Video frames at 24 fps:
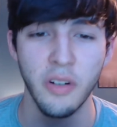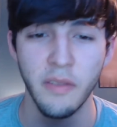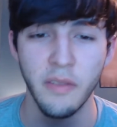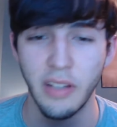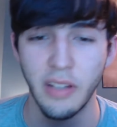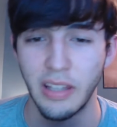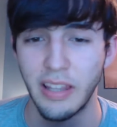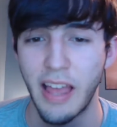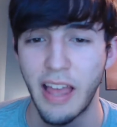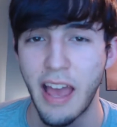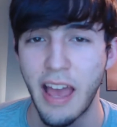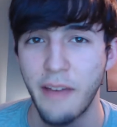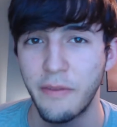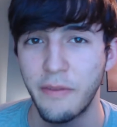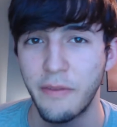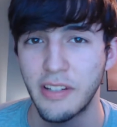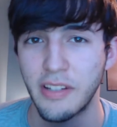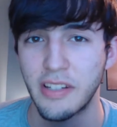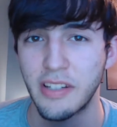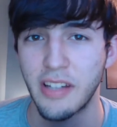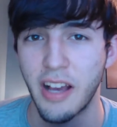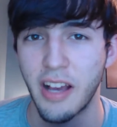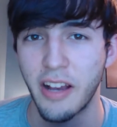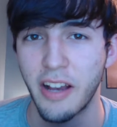a
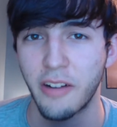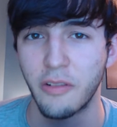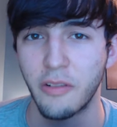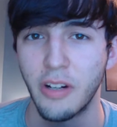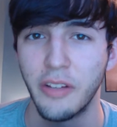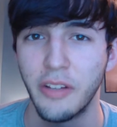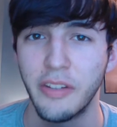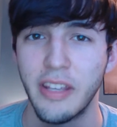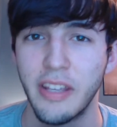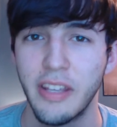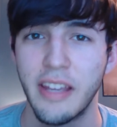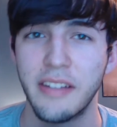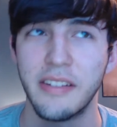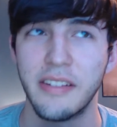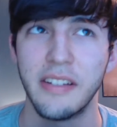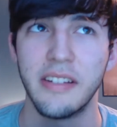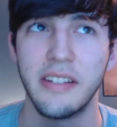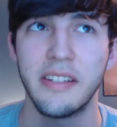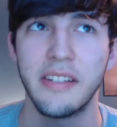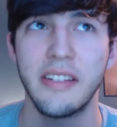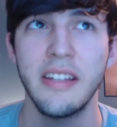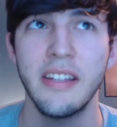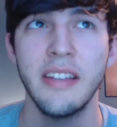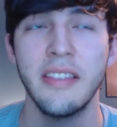laughingstock around the
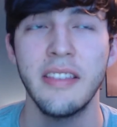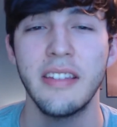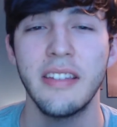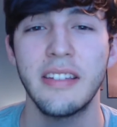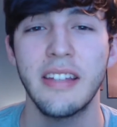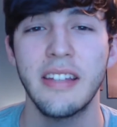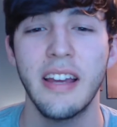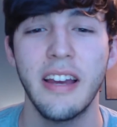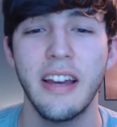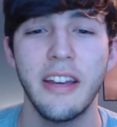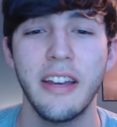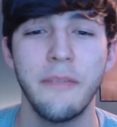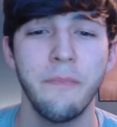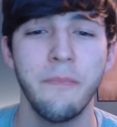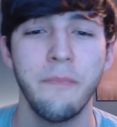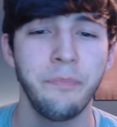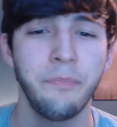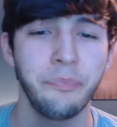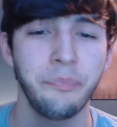SEC at the time.